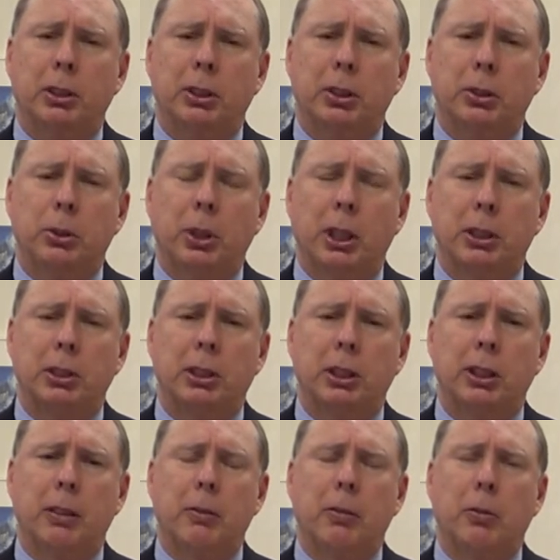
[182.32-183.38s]
is addressing
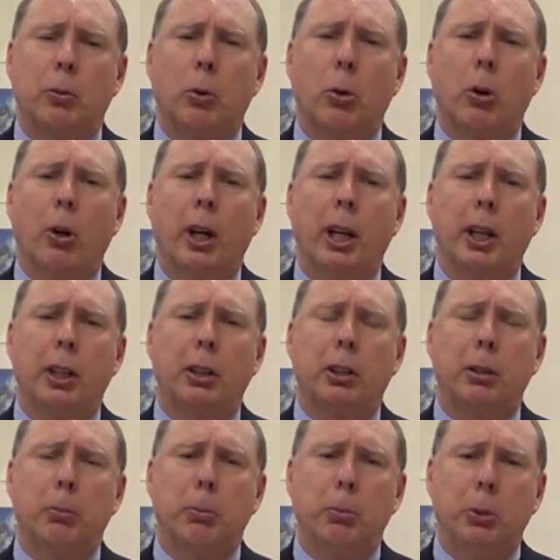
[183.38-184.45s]
it for a
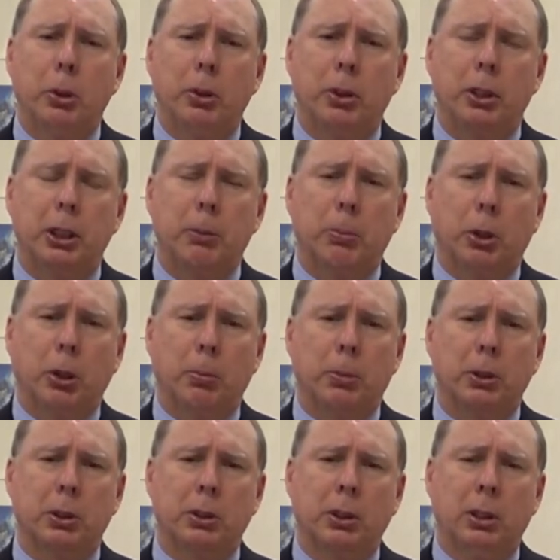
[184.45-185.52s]
community
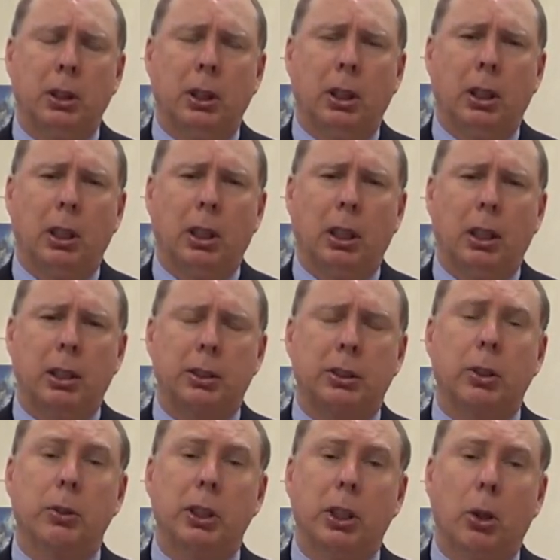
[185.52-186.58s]
purpose. Uh,
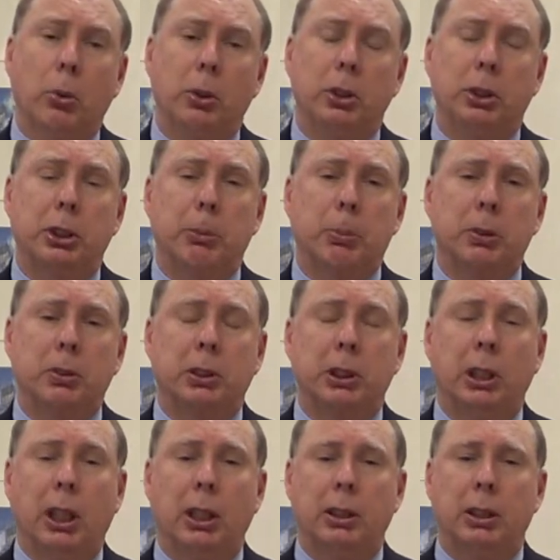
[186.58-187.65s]
so the ownership of
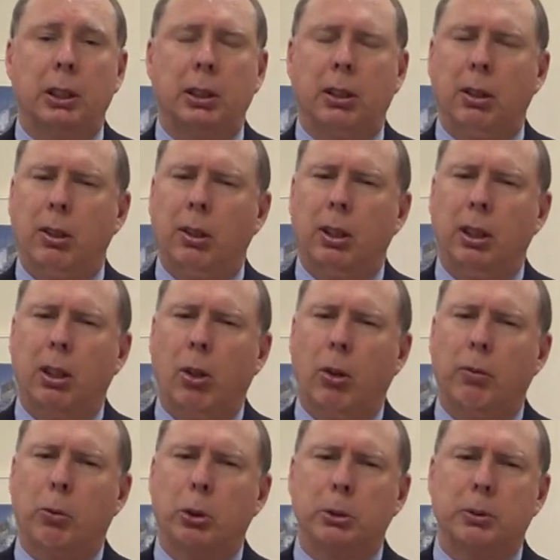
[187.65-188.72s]
CIT, clearly law
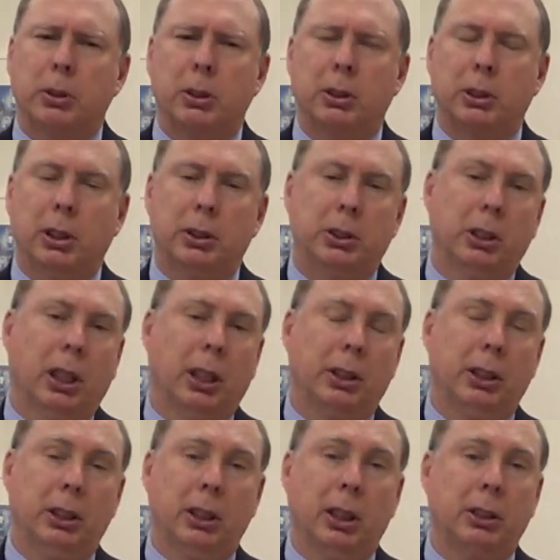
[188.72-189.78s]
enforcement is going to say
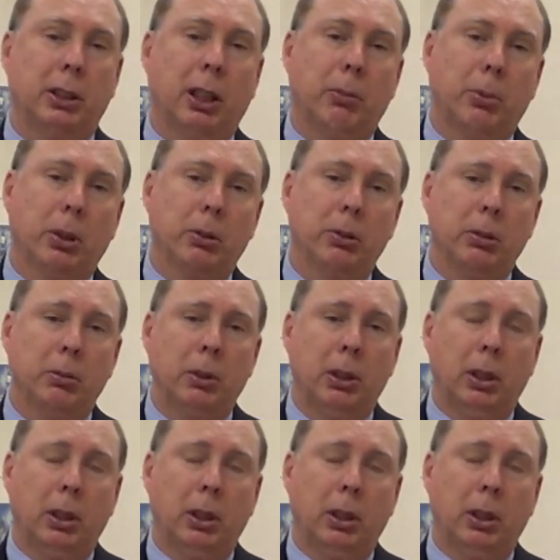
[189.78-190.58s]
CIT, that's our program.